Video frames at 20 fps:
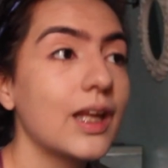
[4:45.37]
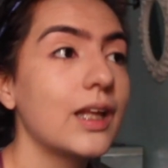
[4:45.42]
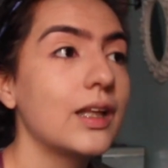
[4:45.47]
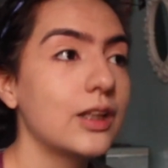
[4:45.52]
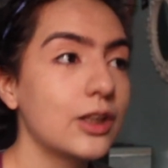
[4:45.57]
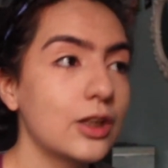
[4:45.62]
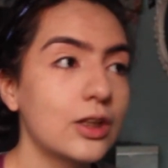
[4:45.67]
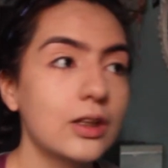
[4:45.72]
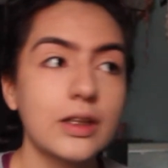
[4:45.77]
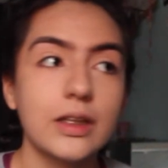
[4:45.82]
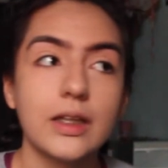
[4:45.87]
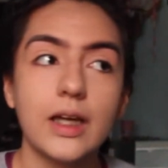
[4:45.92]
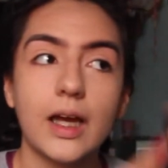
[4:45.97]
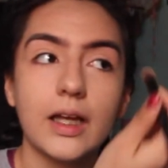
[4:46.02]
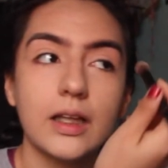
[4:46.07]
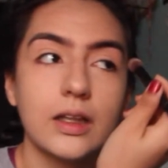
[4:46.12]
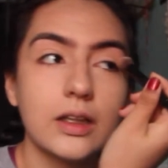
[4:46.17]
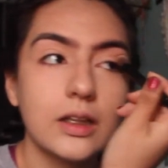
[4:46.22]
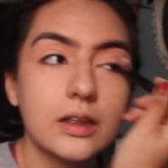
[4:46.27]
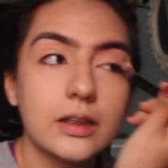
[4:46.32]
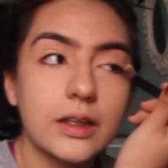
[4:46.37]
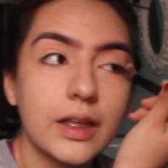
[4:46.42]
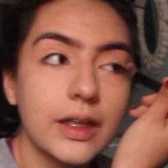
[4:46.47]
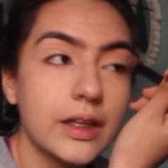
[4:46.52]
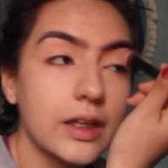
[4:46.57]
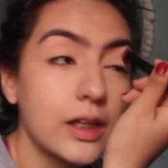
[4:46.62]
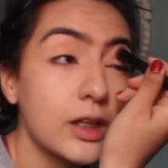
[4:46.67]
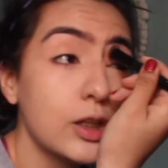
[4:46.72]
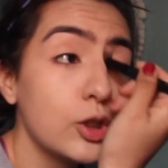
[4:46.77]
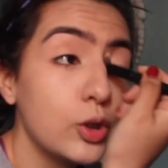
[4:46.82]
Literally, I look
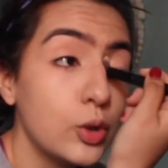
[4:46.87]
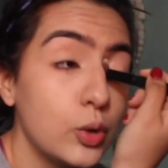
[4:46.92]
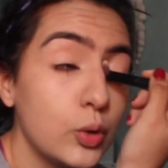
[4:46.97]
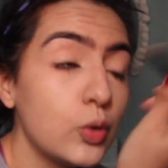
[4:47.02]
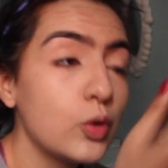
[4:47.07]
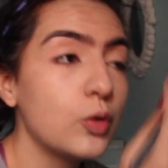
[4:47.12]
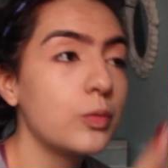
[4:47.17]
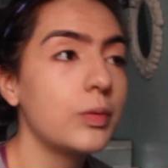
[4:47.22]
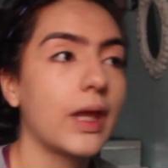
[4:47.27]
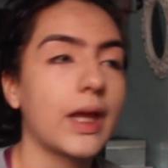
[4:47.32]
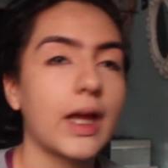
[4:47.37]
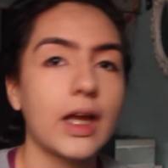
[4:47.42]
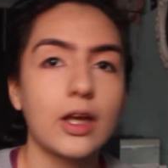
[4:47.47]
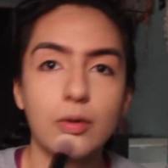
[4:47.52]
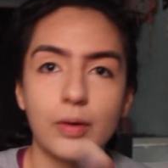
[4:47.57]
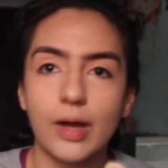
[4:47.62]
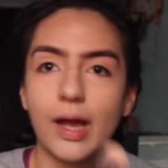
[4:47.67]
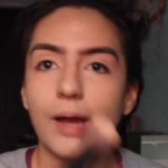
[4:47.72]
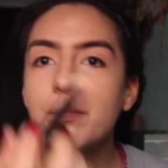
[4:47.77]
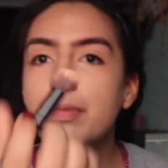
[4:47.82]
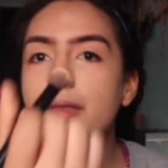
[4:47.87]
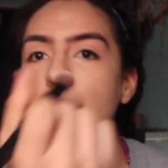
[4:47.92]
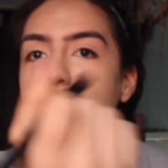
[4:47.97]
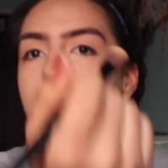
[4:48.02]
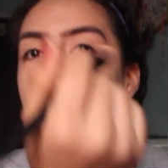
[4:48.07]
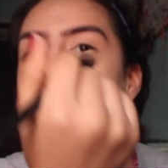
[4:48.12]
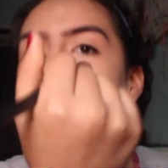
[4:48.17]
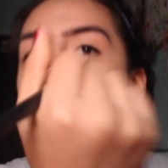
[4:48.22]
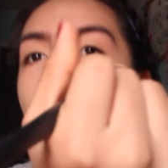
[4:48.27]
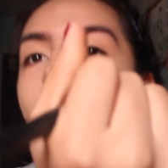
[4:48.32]
like a noob. Like I grabbed
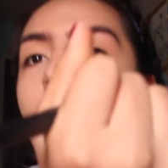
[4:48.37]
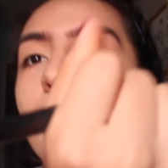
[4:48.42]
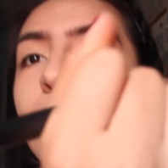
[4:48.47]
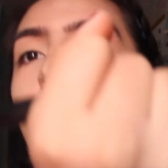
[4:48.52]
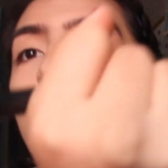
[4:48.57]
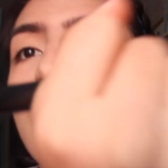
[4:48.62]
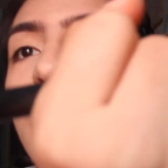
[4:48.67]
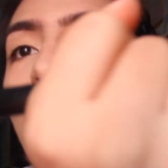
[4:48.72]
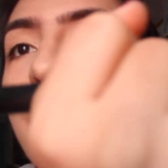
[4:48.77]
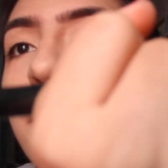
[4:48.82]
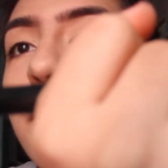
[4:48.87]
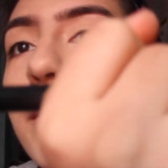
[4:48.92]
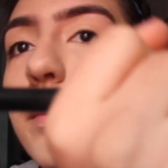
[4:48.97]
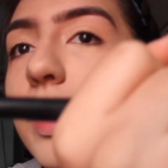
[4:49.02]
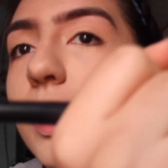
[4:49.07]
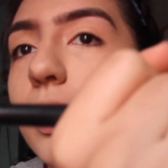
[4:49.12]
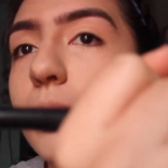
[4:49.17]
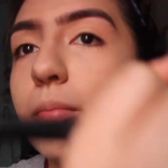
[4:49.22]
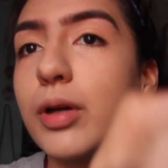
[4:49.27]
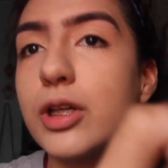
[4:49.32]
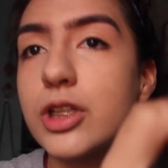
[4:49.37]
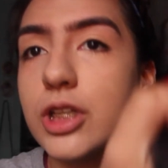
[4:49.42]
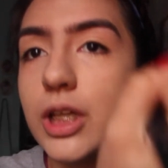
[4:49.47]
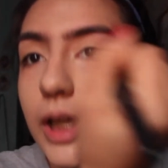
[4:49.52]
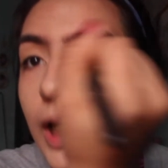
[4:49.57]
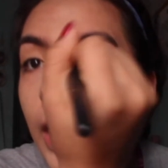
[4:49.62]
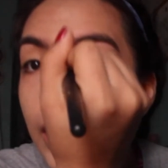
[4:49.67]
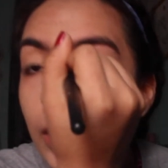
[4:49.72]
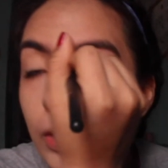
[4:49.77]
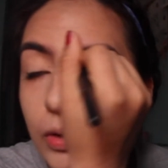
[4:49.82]
like I grabbed the makeup brush.
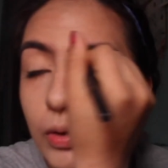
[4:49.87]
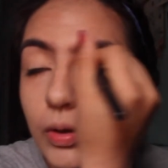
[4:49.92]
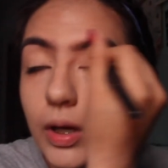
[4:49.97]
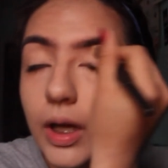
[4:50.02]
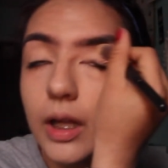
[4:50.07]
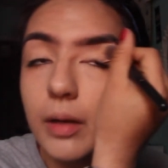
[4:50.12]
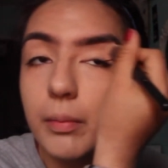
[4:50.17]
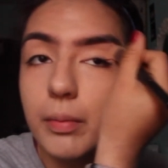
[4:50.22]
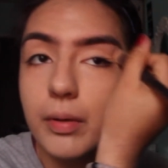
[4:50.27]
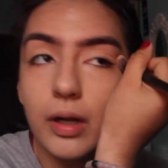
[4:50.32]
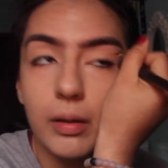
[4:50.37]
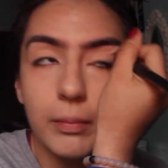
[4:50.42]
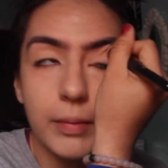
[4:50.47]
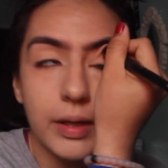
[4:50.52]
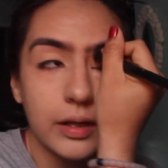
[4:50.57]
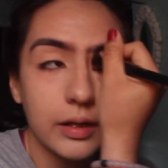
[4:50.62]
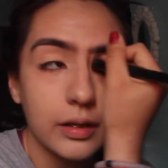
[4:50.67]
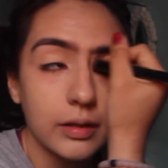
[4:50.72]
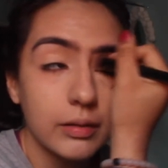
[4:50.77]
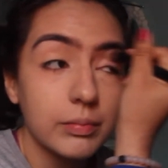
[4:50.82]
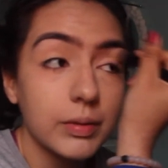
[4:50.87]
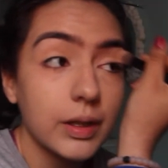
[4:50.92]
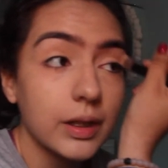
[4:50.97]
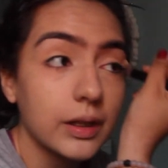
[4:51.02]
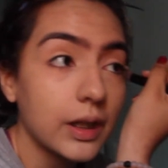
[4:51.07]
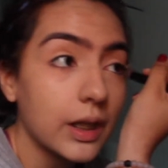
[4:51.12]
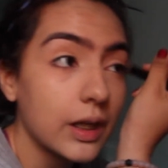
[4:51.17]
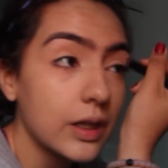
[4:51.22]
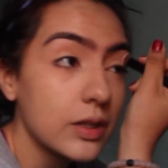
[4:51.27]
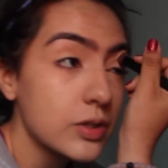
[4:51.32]
Like I don't know how to put on makeup.
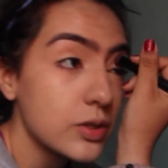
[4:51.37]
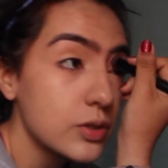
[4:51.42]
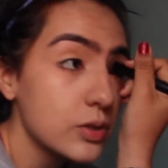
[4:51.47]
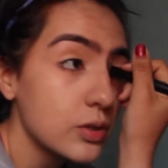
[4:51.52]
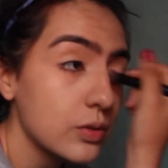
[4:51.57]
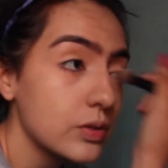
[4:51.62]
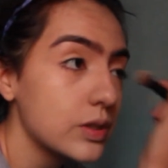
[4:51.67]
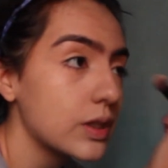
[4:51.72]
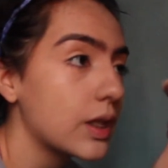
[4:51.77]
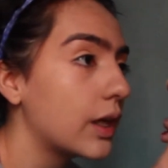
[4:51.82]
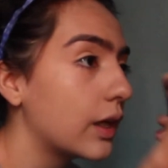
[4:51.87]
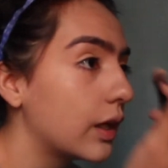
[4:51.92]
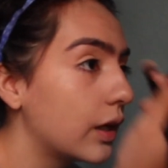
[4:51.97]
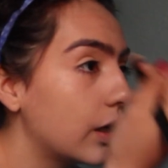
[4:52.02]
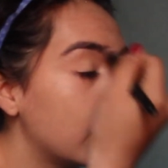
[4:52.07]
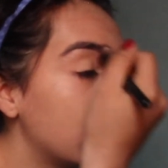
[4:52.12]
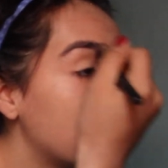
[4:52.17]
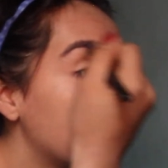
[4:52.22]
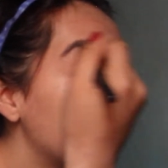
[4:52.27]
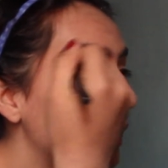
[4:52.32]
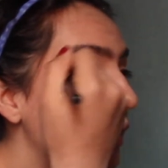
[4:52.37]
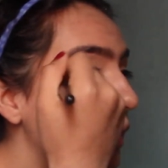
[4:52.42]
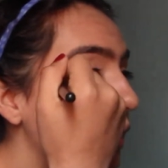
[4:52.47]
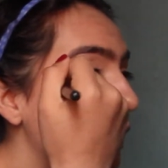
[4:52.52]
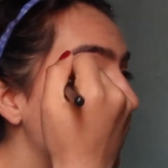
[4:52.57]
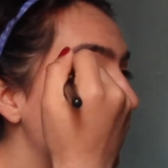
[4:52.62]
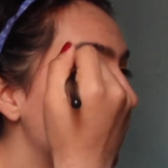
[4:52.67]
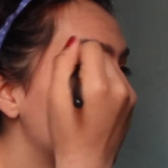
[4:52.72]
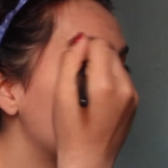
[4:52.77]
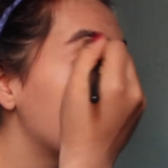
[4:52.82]
Like that is so sad.
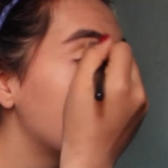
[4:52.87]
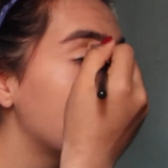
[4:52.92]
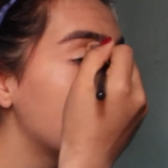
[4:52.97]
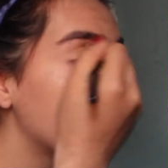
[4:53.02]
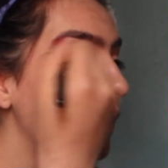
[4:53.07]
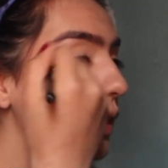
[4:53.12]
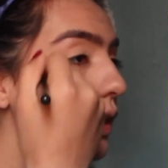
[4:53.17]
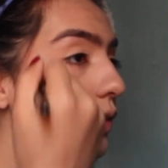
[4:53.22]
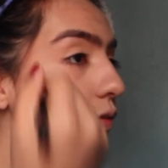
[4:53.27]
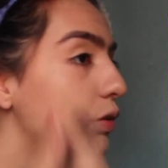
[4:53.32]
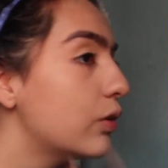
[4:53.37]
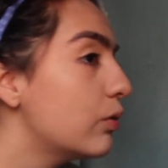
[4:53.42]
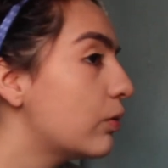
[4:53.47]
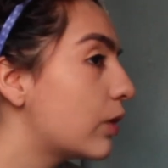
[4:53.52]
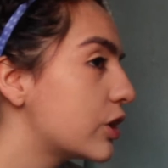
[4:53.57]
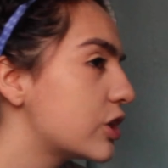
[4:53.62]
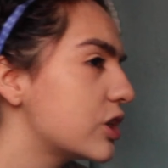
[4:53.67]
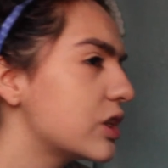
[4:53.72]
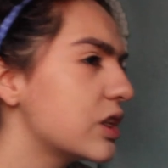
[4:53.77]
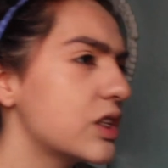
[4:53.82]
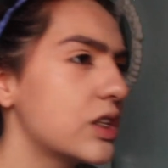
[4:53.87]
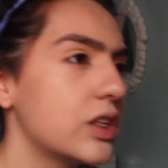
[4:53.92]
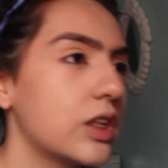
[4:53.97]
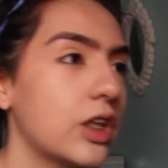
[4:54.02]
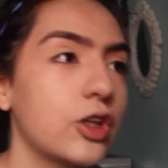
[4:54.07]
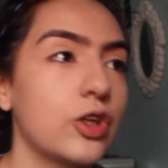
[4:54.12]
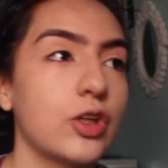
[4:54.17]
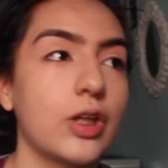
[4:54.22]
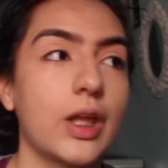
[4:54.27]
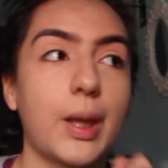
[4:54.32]
If you're watching this and
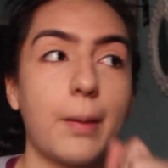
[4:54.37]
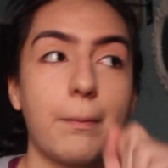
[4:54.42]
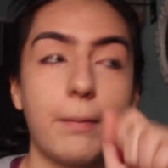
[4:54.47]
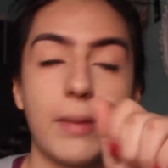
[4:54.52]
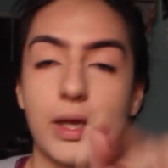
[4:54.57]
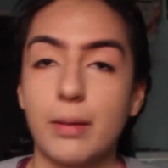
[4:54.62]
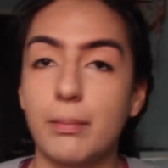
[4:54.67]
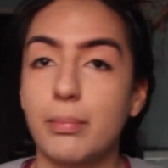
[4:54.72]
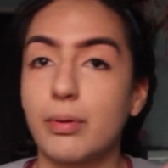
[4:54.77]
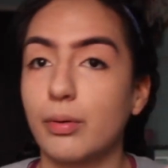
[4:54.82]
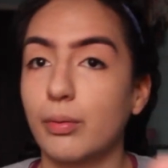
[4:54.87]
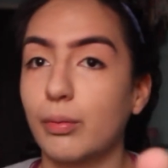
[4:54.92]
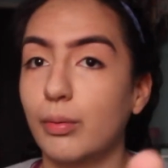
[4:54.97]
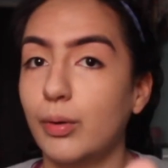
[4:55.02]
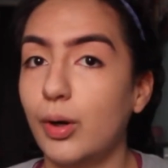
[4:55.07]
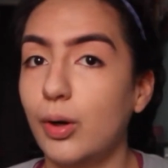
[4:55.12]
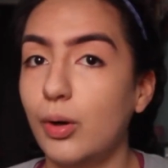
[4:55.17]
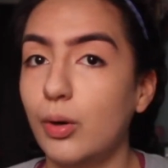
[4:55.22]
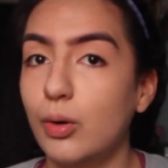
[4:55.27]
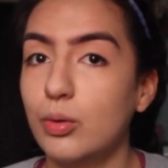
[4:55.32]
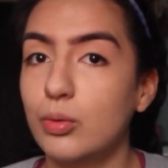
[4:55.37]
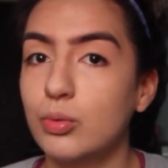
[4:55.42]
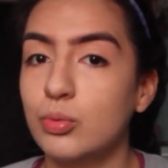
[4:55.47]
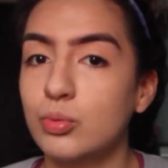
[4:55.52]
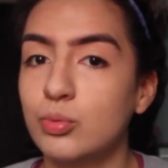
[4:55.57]
like you're like a makeup pro,